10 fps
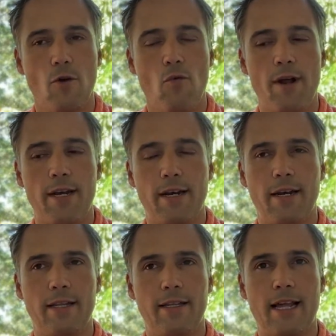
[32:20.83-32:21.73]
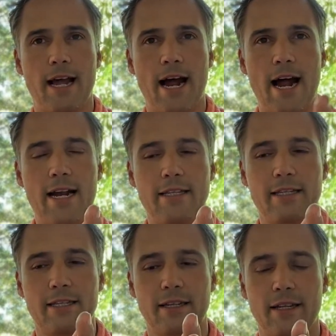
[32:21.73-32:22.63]
When the
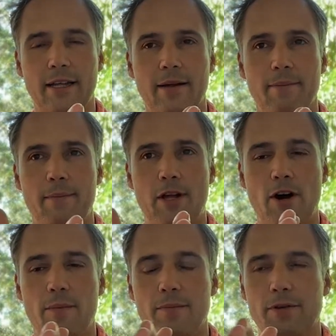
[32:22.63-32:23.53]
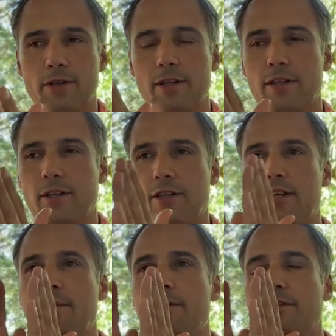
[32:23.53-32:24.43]
art becomes
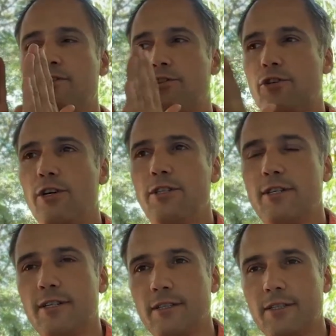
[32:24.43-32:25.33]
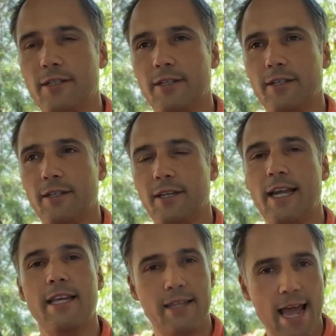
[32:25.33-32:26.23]
something certain,
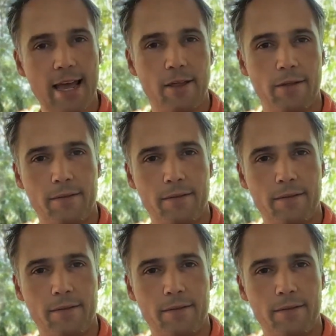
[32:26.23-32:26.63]
it's there.